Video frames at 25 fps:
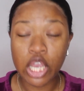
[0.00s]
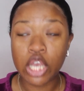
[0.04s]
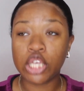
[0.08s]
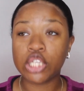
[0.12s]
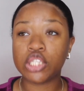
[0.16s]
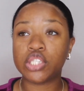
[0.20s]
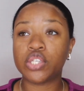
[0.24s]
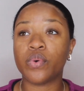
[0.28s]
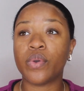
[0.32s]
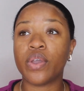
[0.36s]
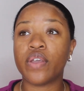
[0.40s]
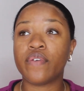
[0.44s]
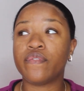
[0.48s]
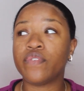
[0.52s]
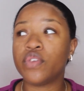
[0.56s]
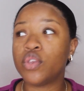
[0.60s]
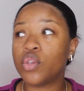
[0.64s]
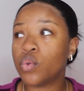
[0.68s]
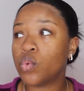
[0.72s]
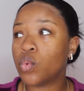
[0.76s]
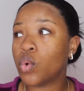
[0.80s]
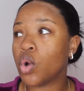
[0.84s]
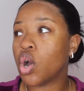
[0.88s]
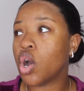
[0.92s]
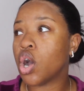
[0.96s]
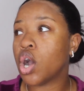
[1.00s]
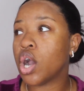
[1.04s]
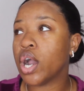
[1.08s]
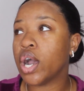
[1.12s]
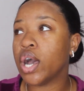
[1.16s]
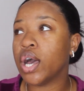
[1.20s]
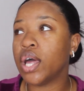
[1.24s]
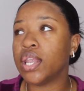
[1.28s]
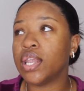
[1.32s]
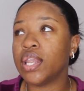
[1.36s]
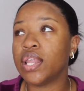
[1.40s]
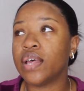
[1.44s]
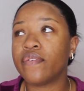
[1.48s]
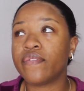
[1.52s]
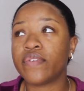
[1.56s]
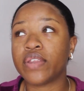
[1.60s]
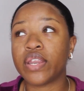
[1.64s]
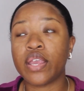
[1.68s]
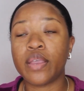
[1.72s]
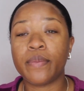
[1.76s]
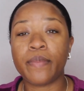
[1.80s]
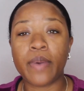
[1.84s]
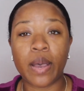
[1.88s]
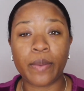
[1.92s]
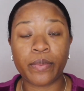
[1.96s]
So if you are a loving
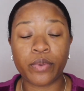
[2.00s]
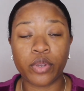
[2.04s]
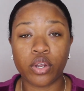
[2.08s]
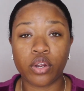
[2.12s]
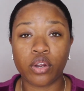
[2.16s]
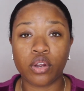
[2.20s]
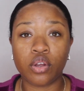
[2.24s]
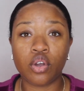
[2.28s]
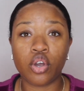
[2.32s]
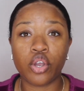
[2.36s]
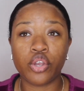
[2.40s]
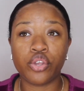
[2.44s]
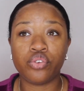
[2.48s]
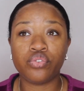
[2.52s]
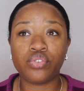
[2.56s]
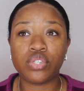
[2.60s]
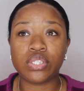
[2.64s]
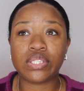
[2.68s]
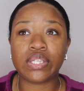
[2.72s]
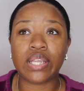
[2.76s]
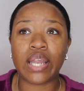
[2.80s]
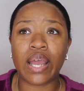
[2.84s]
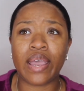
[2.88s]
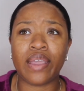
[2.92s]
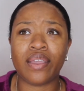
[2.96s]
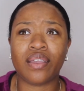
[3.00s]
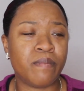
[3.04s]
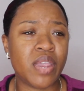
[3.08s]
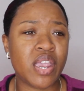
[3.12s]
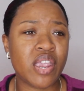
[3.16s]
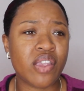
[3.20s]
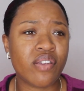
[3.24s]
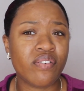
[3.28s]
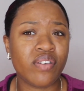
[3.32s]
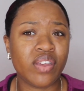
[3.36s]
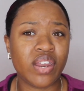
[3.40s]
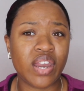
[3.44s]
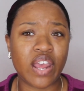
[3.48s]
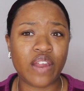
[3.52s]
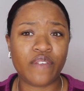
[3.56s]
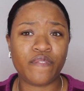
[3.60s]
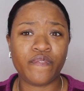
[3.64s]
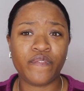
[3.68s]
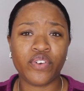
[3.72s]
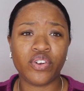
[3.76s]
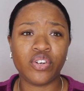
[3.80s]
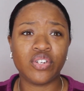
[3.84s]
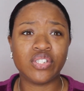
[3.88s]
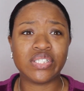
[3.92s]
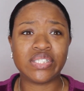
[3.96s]
hip hop girl or you just like married at
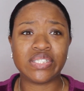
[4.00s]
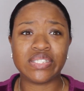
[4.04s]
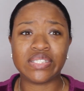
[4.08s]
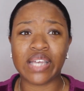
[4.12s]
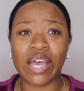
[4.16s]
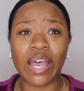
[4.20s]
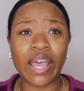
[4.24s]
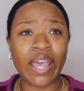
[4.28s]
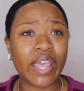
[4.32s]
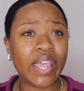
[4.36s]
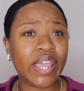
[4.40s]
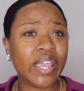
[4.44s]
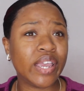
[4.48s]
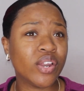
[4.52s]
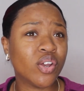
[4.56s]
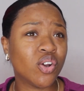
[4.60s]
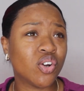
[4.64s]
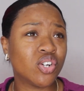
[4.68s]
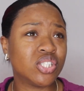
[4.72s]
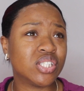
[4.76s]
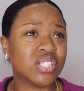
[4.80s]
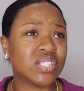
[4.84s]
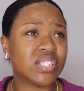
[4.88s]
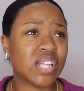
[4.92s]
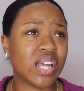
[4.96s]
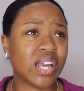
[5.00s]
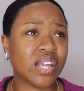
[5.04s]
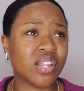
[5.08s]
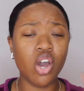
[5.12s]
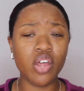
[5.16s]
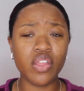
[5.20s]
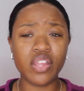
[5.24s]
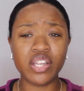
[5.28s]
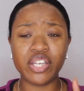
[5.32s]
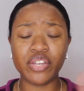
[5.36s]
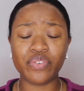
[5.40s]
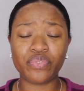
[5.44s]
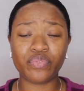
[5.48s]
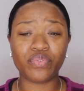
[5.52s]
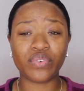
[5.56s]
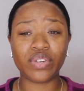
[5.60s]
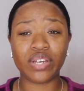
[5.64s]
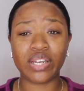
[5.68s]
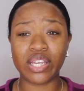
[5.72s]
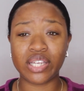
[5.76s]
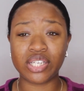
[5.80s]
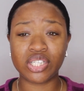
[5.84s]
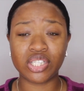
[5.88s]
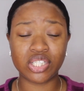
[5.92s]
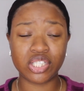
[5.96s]
first sight or just like all the different
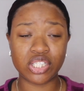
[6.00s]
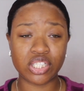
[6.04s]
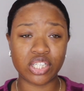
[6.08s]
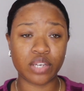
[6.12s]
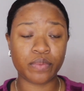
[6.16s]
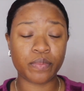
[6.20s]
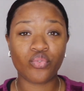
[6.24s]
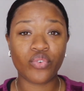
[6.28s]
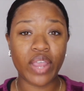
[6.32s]
relationship